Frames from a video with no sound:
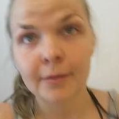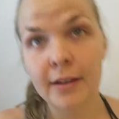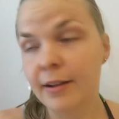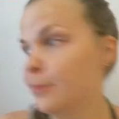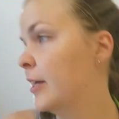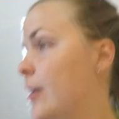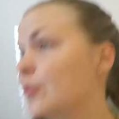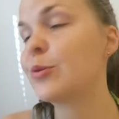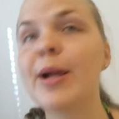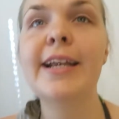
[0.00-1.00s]
Um, it
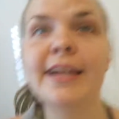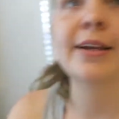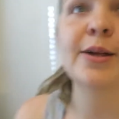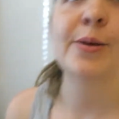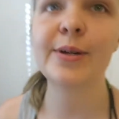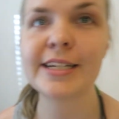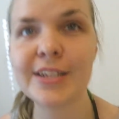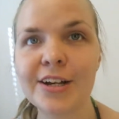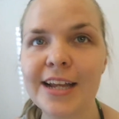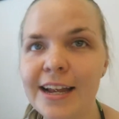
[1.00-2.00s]
was raining when I
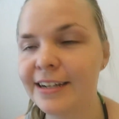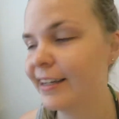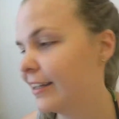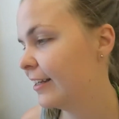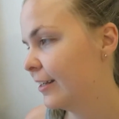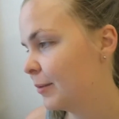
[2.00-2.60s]
started editing,